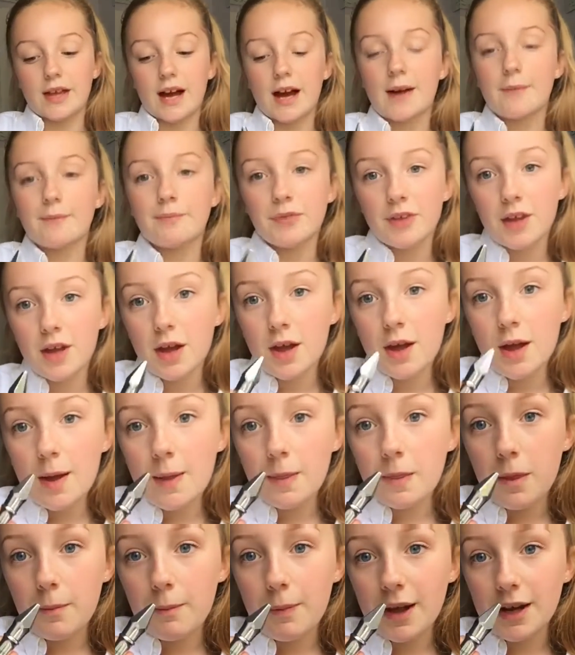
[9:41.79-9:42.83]
that.
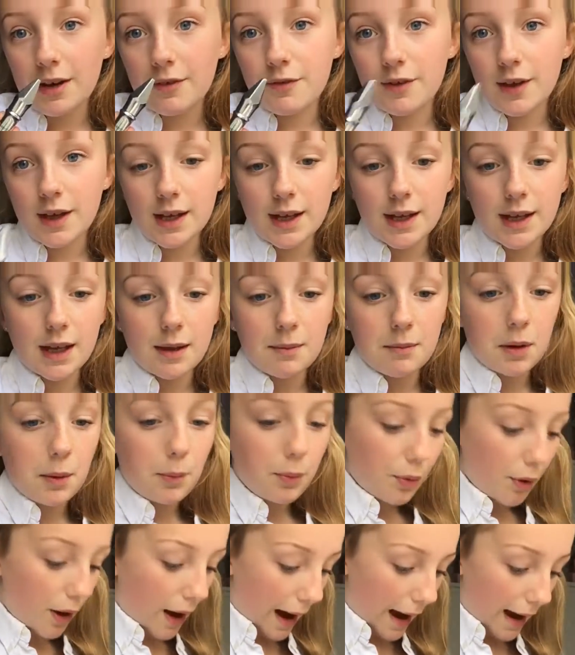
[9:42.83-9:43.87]
The Benefit Gimme
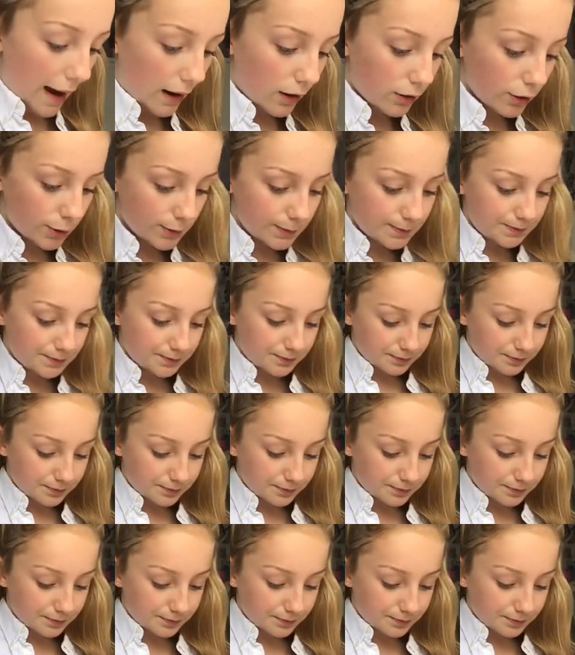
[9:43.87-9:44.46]
Brow,